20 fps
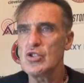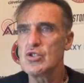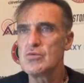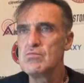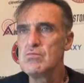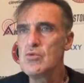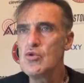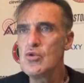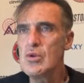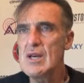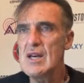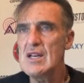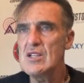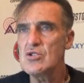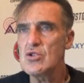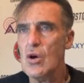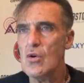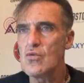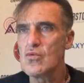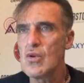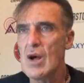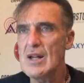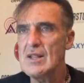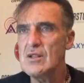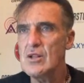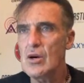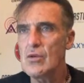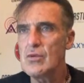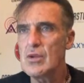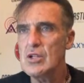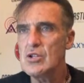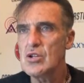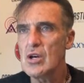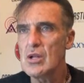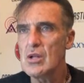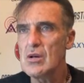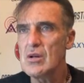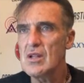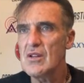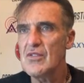Mooney ran down the
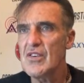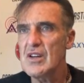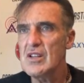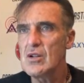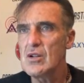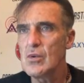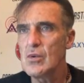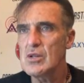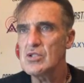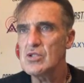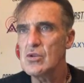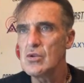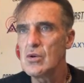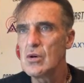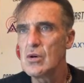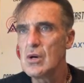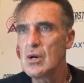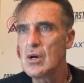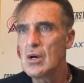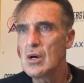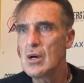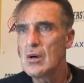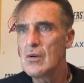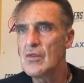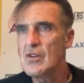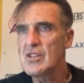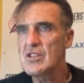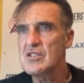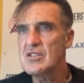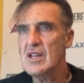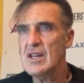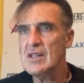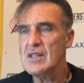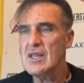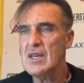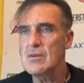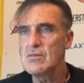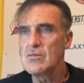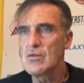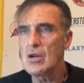tunnel at the final whistle for the second
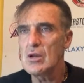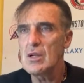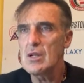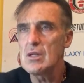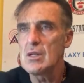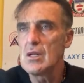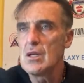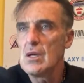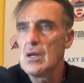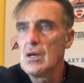game running?